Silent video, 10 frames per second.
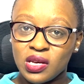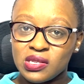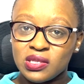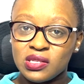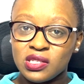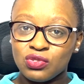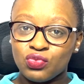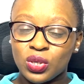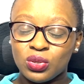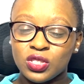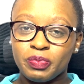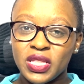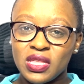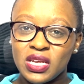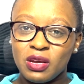assistant roles,
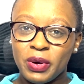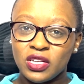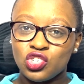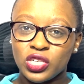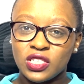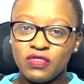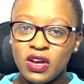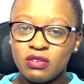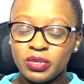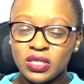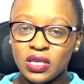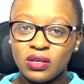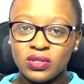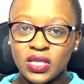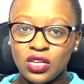but think about transferable
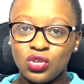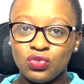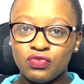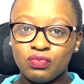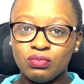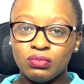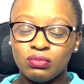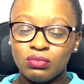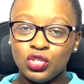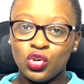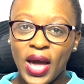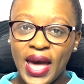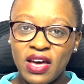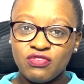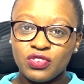skills that you
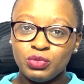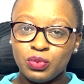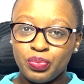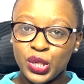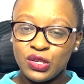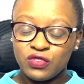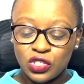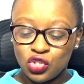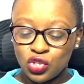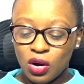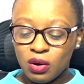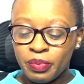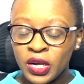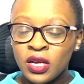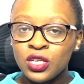have from your previous job.
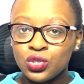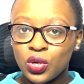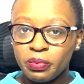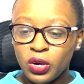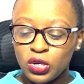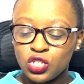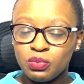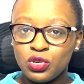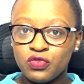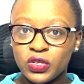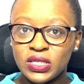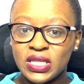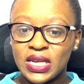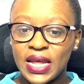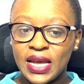So I'm going to move on to
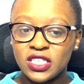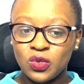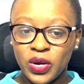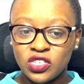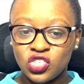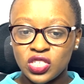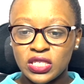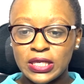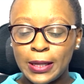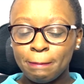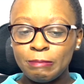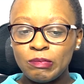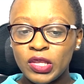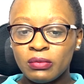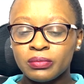the next question.
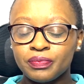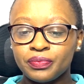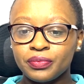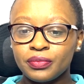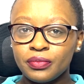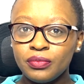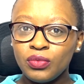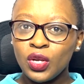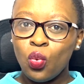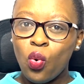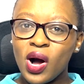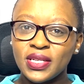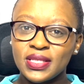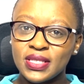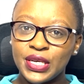
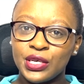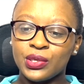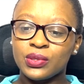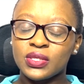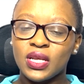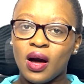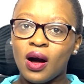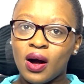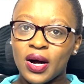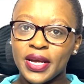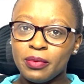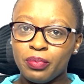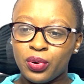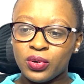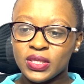What skills are
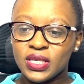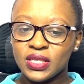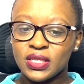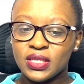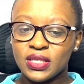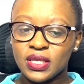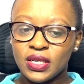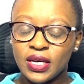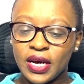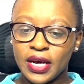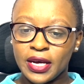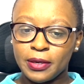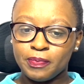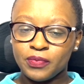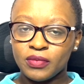important
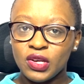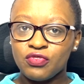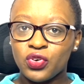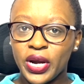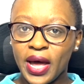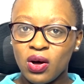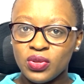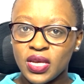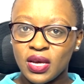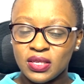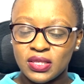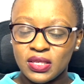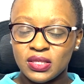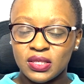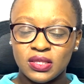for a healthcare
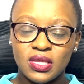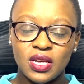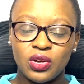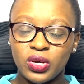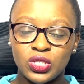assistant? They're going